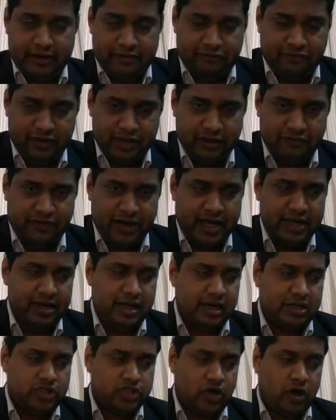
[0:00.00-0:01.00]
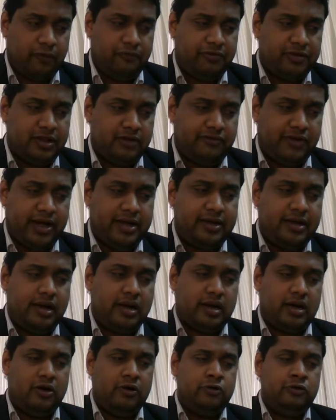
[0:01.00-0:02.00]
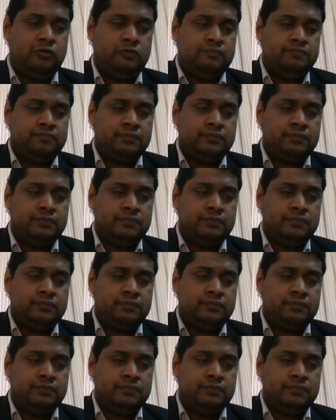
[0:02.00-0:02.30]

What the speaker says: for the final show up for the final round.